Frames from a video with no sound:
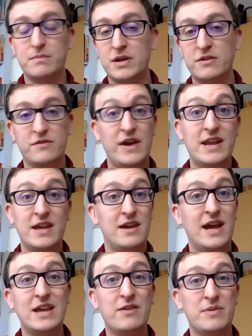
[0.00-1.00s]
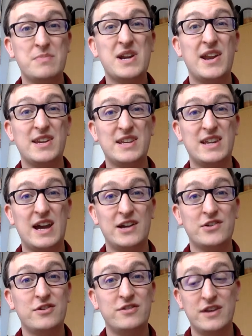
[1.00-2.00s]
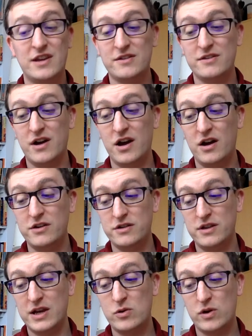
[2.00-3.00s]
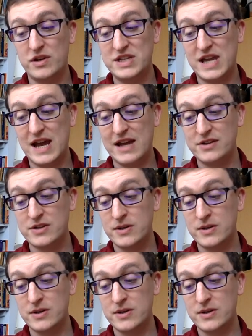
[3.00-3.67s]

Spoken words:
because of any of the protected characteristics under the Equality Act.